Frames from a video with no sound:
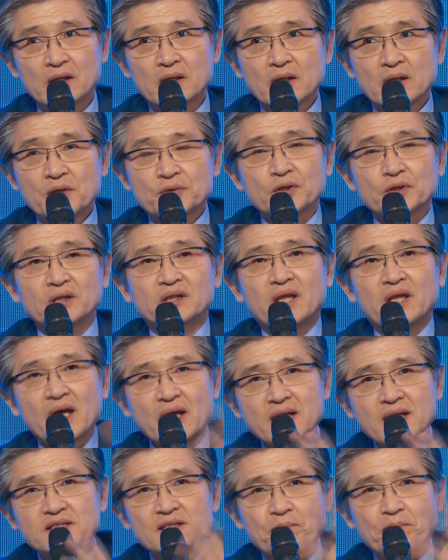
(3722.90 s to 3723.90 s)
So
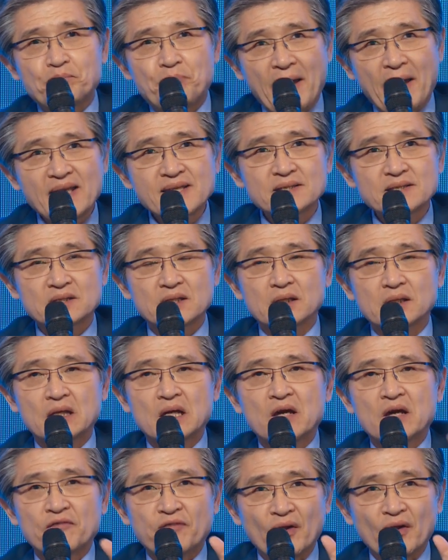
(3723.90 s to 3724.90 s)
there is a basic
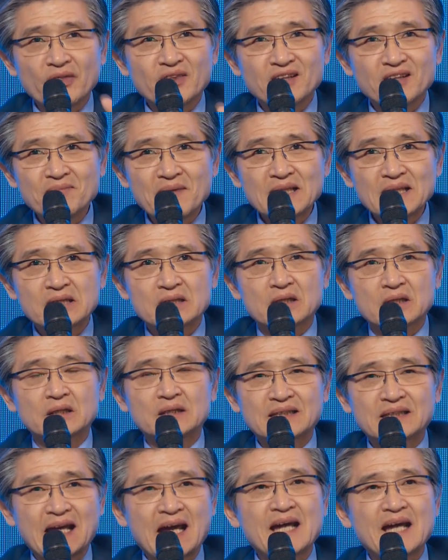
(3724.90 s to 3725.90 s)

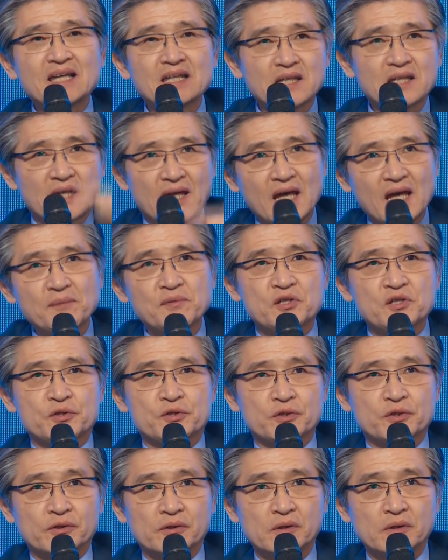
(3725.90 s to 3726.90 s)
fundamental time gap
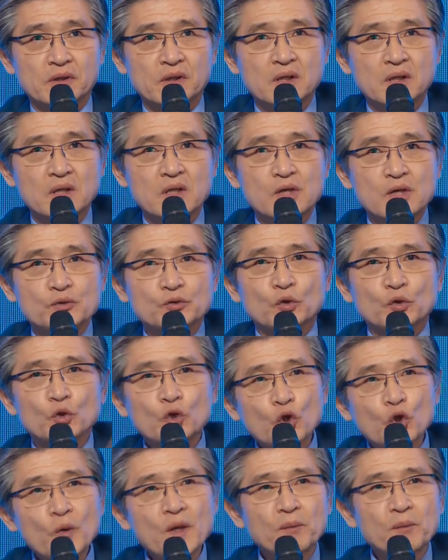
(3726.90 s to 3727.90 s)
issue. So
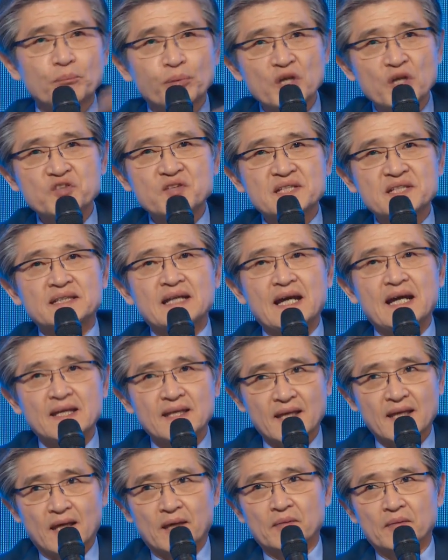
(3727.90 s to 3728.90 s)
who will bridge this
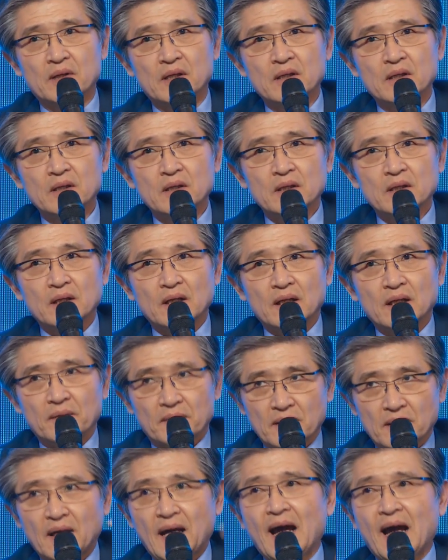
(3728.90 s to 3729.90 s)
time gap?
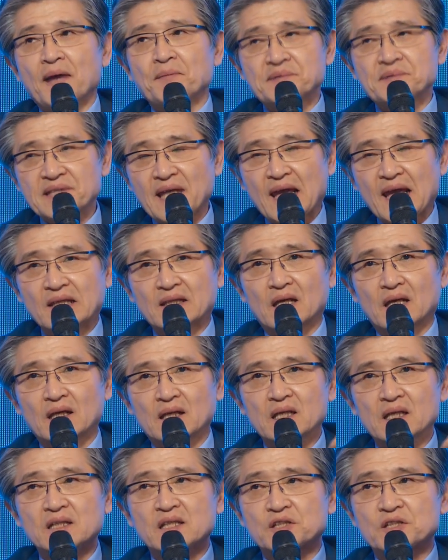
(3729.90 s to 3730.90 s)
I'm saying that
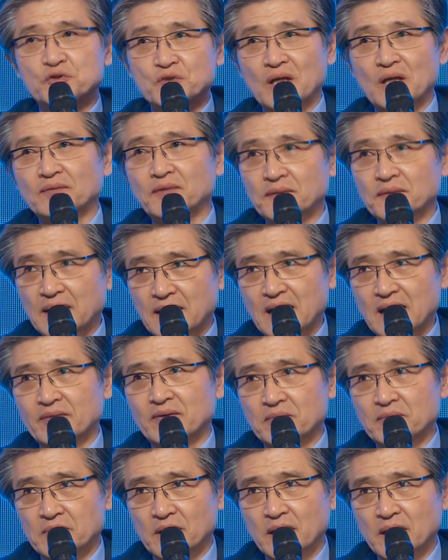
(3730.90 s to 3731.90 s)
it is the job of the
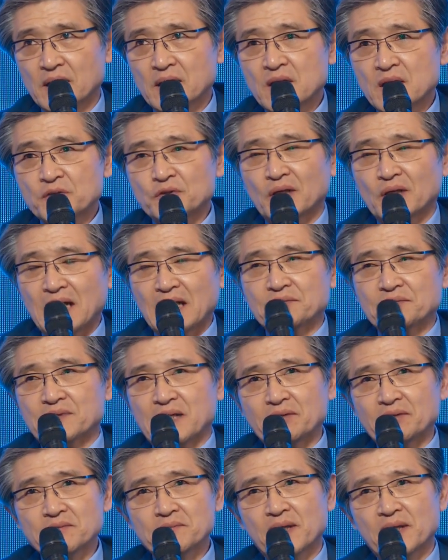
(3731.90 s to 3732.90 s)
government. So
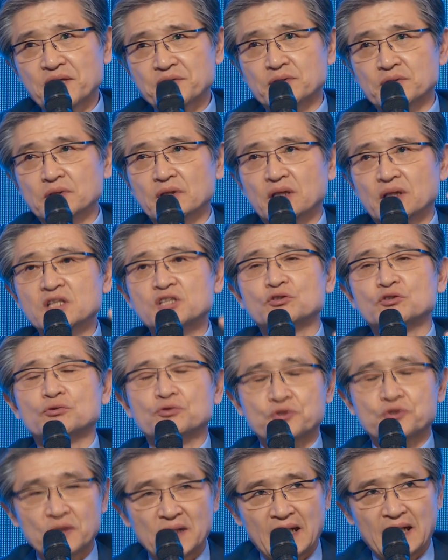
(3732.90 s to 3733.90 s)
government has to
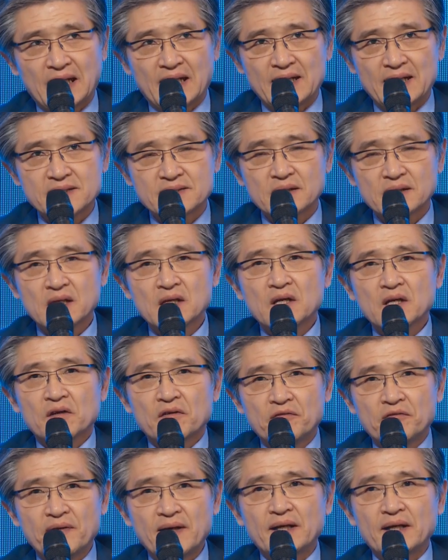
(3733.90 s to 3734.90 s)
institutionalize
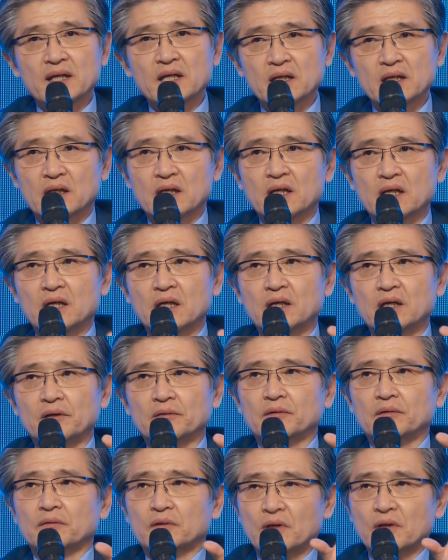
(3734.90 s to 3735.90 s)
very
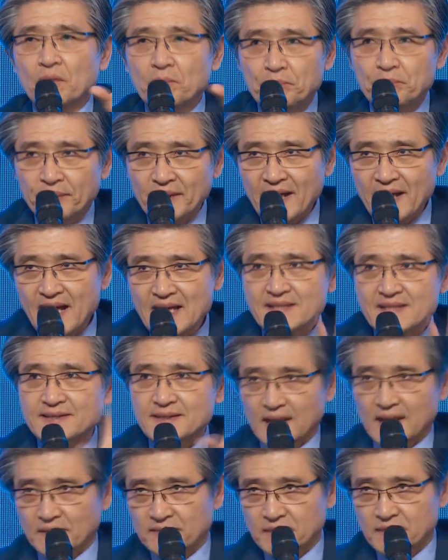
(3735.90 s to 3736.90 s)
comprehensive